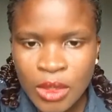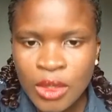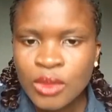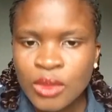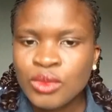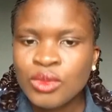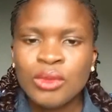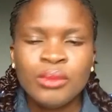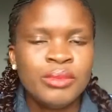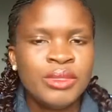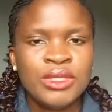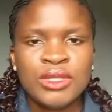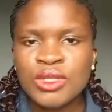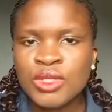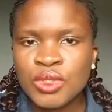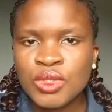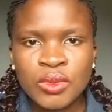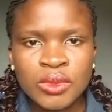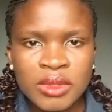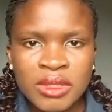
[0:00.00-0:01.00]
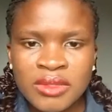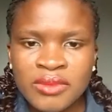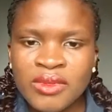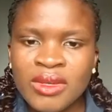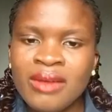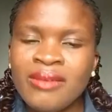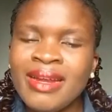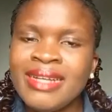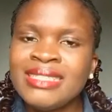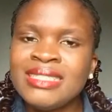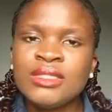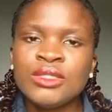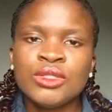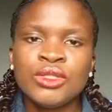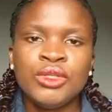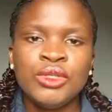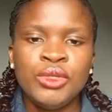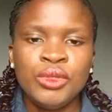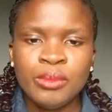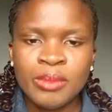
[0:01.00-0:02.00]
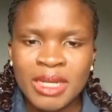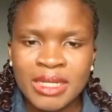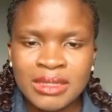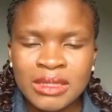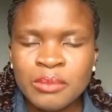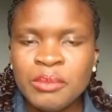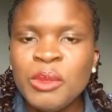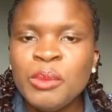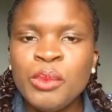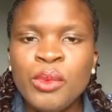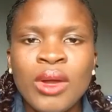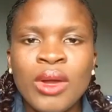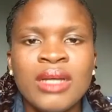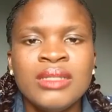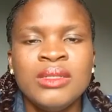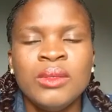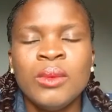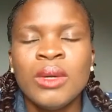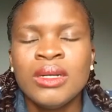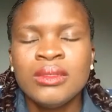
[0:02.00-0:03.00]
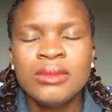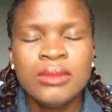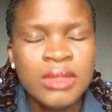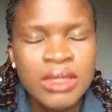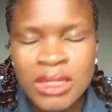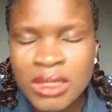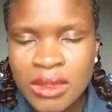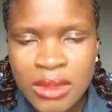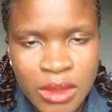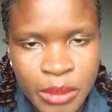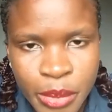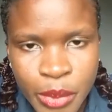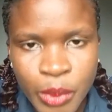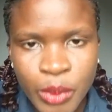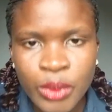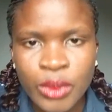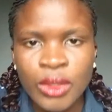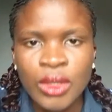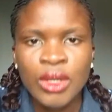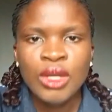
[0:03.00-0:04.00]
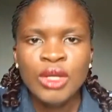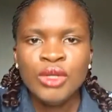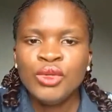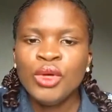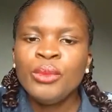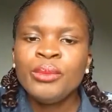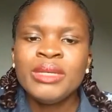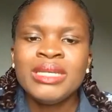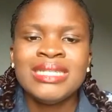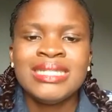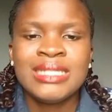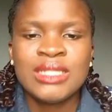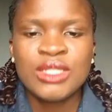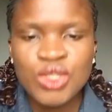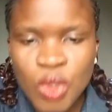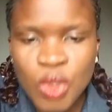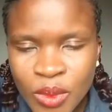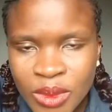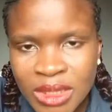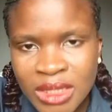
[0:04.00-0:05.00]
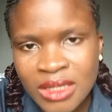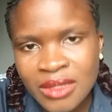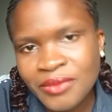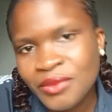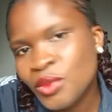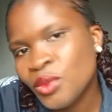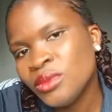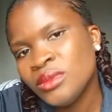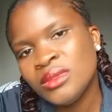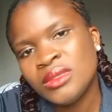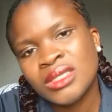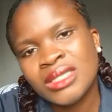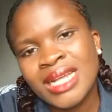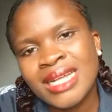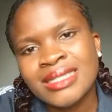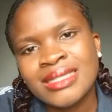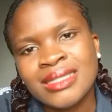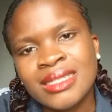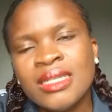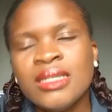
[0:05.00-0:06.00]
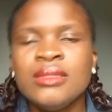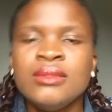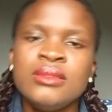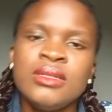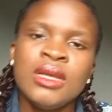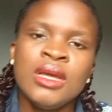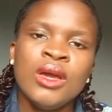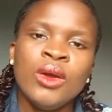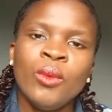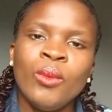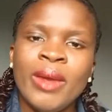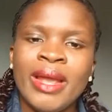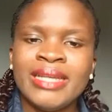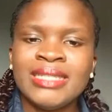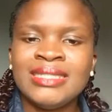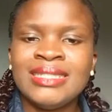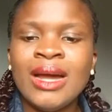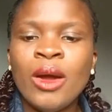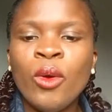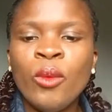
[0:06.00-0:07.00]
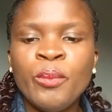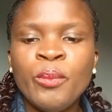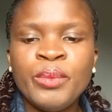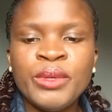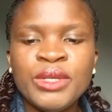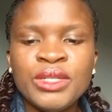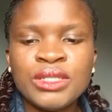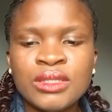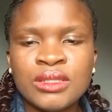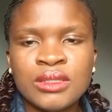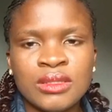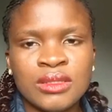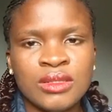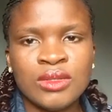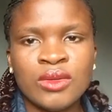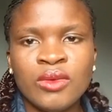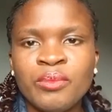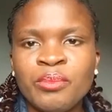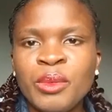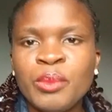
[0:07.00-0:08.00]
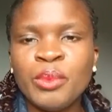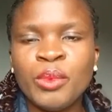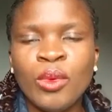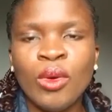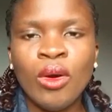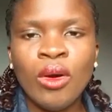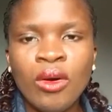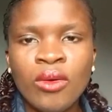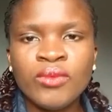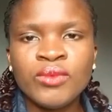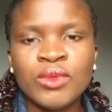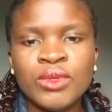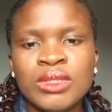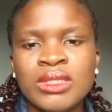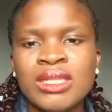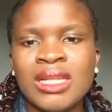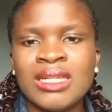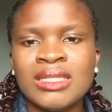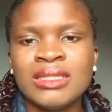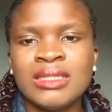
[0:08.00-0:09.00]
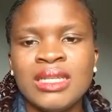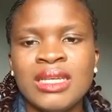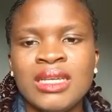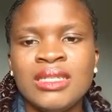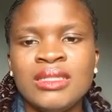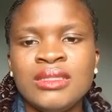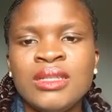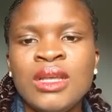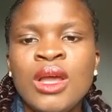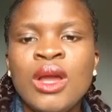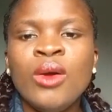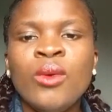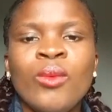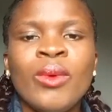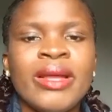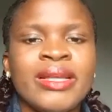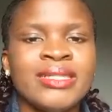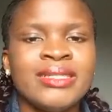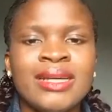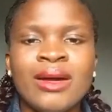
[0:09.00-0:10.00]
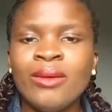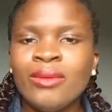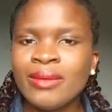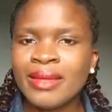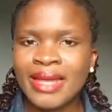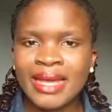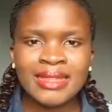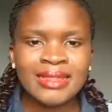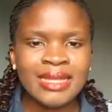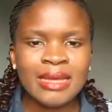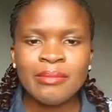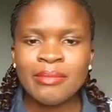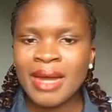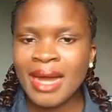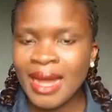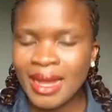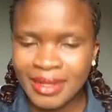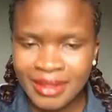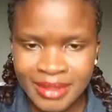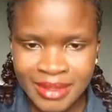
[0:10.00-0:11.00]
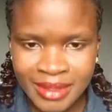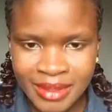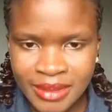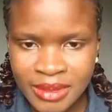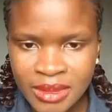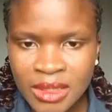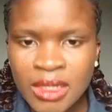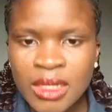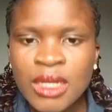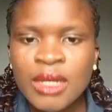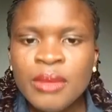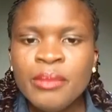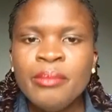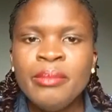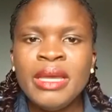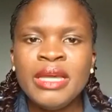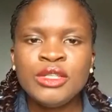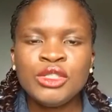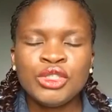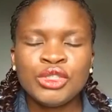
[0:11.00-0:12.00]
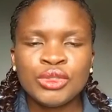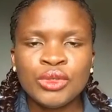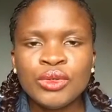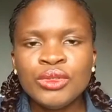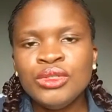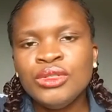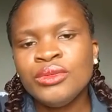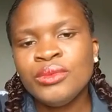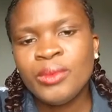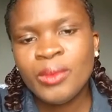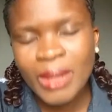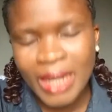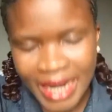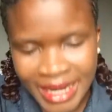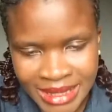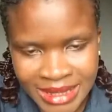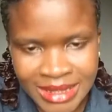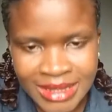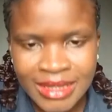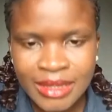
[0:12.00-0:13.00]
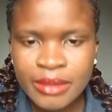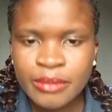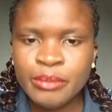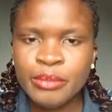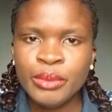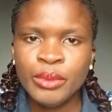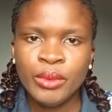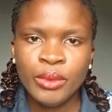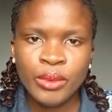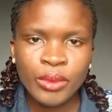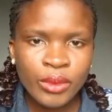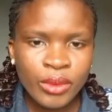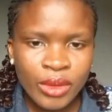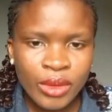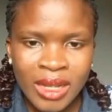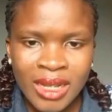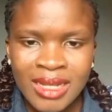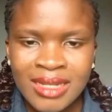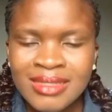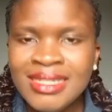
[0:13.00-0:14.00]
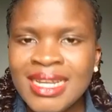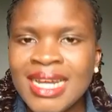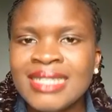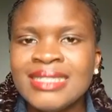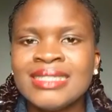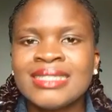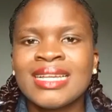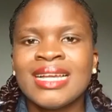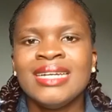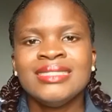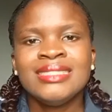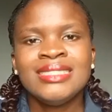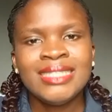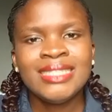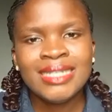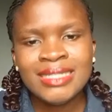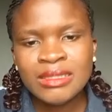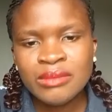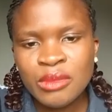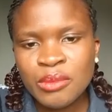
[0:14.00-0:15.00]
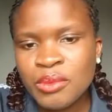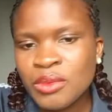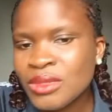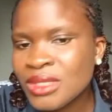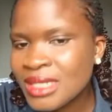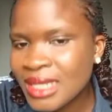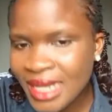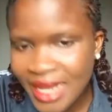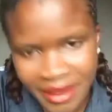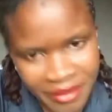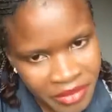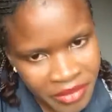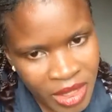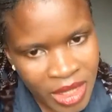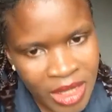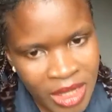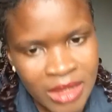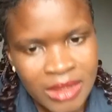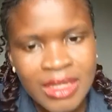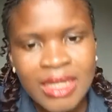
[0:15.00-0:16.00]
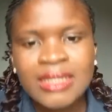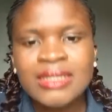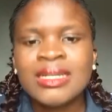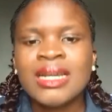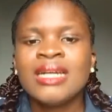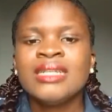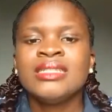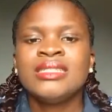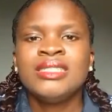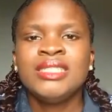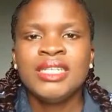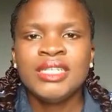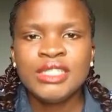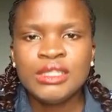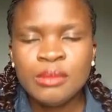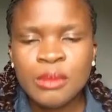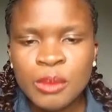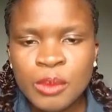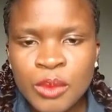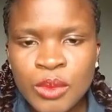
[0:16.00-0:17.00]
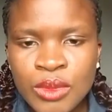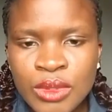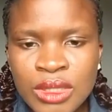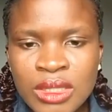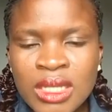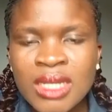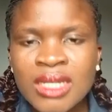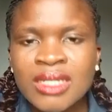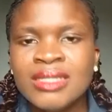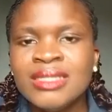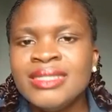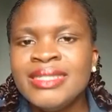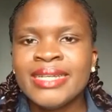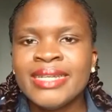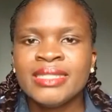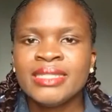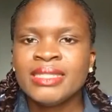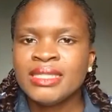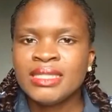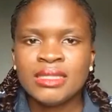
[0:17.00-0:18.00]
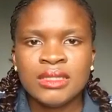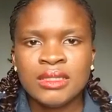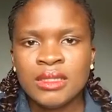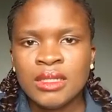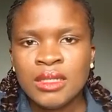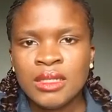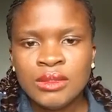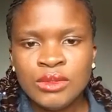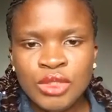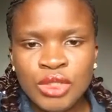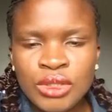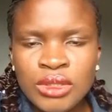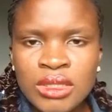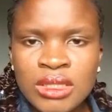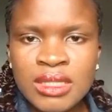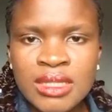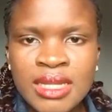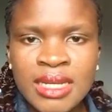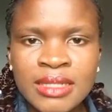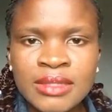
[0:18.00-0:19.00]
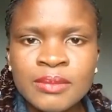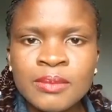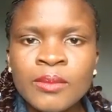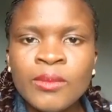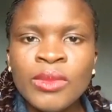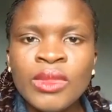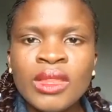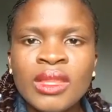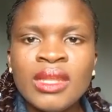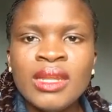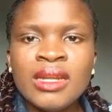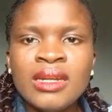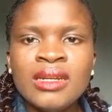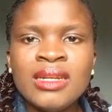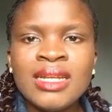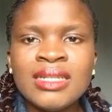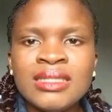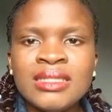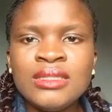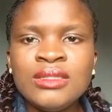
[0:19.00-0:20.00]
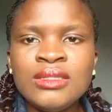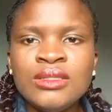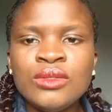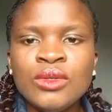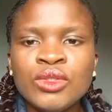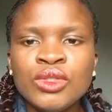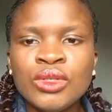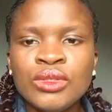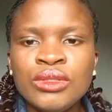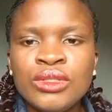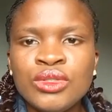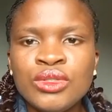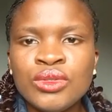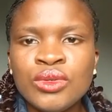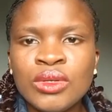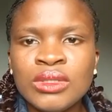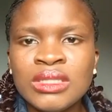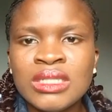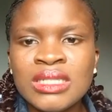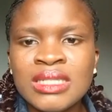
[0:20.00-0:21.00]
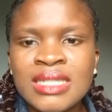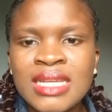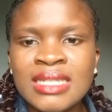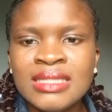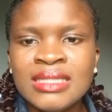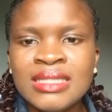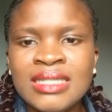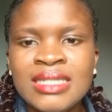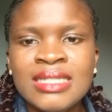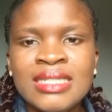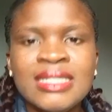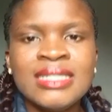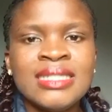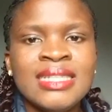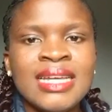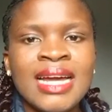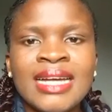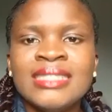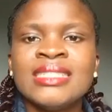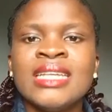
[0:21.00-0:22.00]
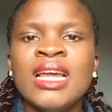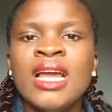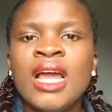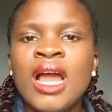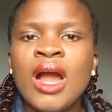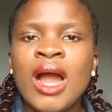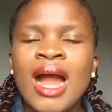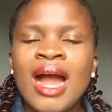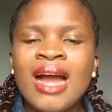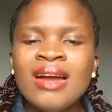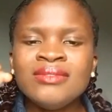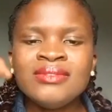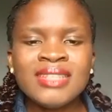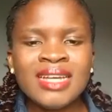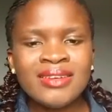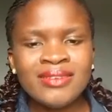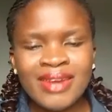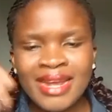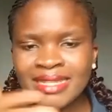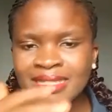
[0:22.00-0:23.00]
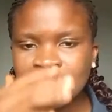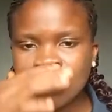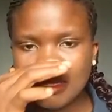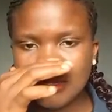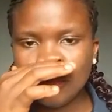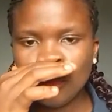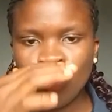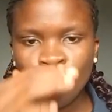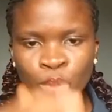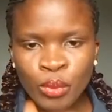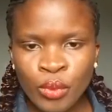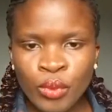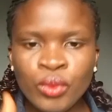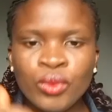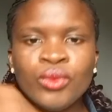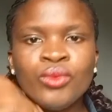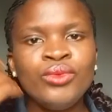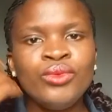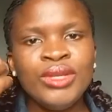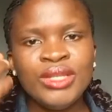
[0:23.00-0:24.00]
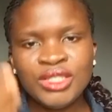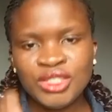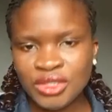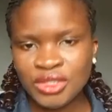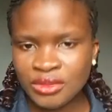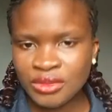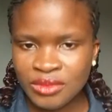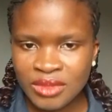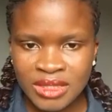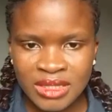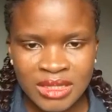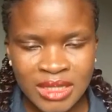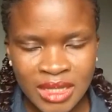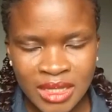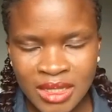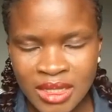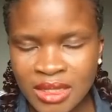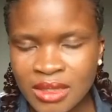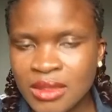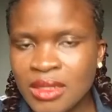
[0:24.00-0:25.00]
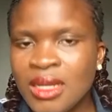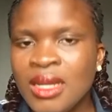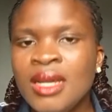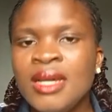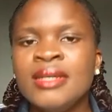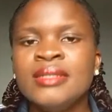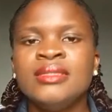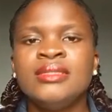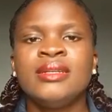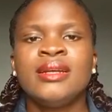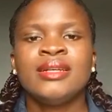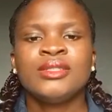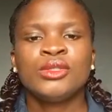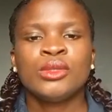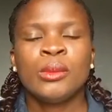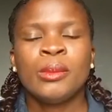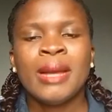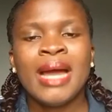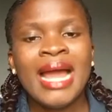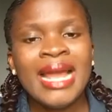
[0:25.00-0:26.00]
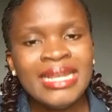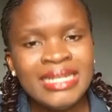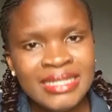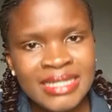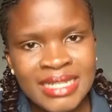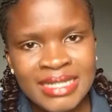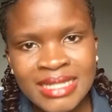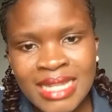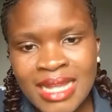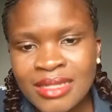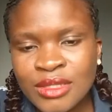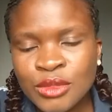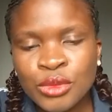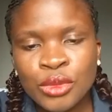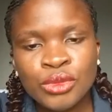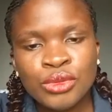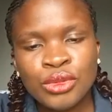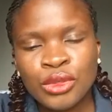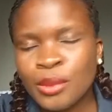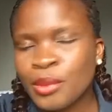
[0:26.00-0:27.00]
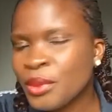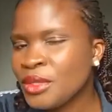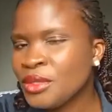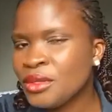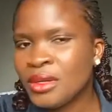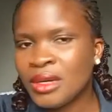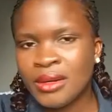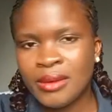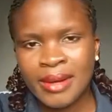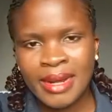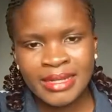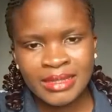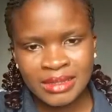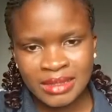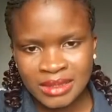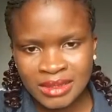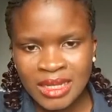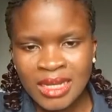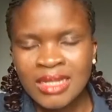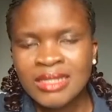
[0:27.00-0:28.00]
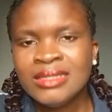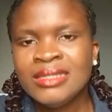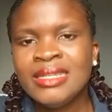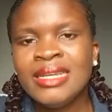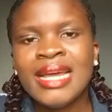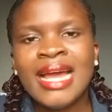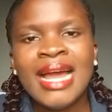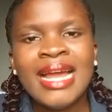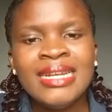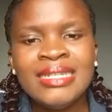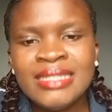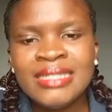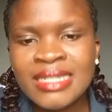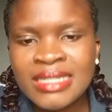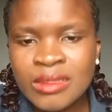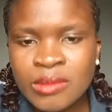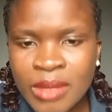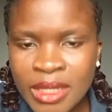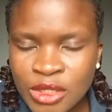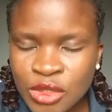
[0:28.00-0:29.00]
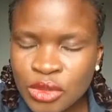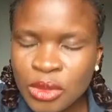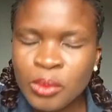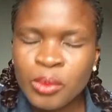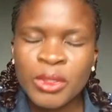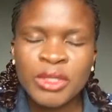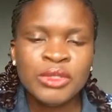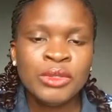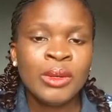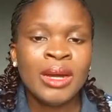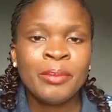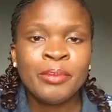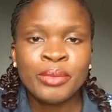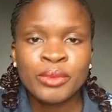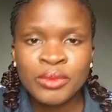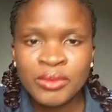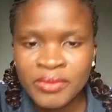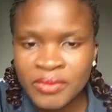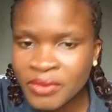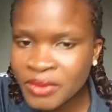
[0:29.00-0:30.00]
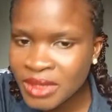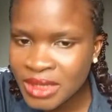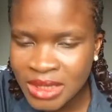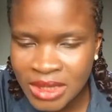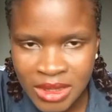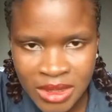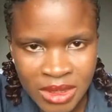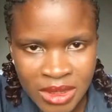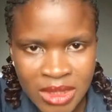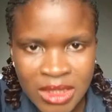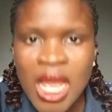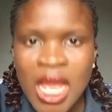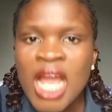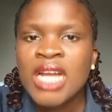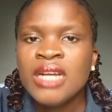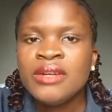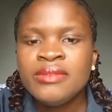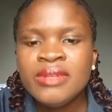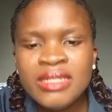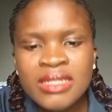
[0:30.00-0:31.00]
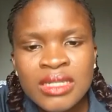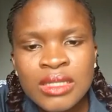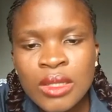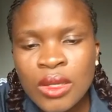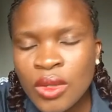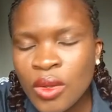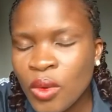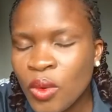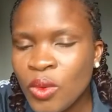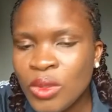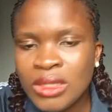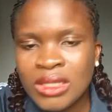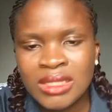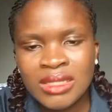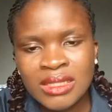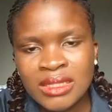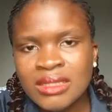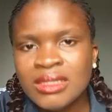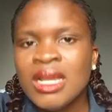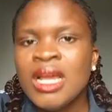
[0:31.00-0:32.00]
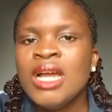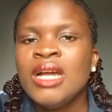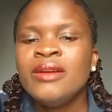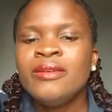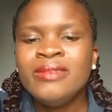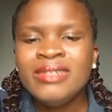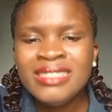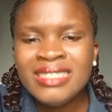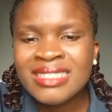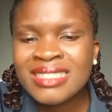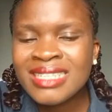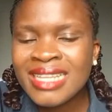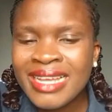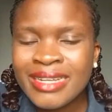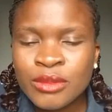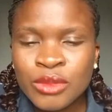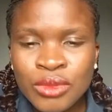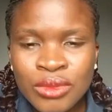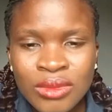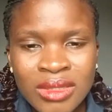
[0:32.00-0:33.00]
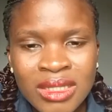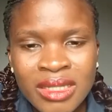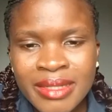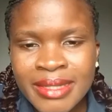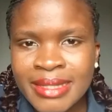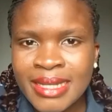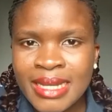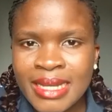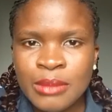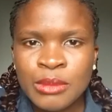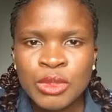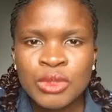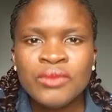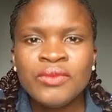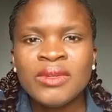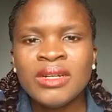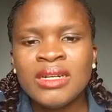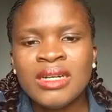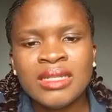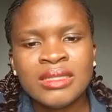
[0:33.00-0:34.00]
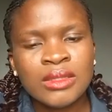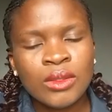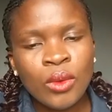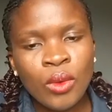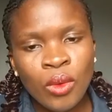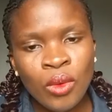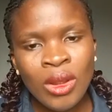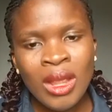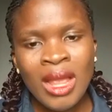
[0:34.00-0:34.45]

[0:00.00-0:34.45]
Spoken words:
Don't be insultive. You are writing to humans. People are the one reading the book. Don't be insultive. Don't start saying words that will piss some people off. Don't start saying words that will get them angry. Make sure you write the book that can change people's life, that can change people's destiny. Do you understand? Then another thing you also need to understand is that after writing your book, read it again. There are some ideas that did not drop when you are writing. The ideas might drop when you are proofreading it. Read it on your own again. Read it like 2 to 3 times. You find that, oh,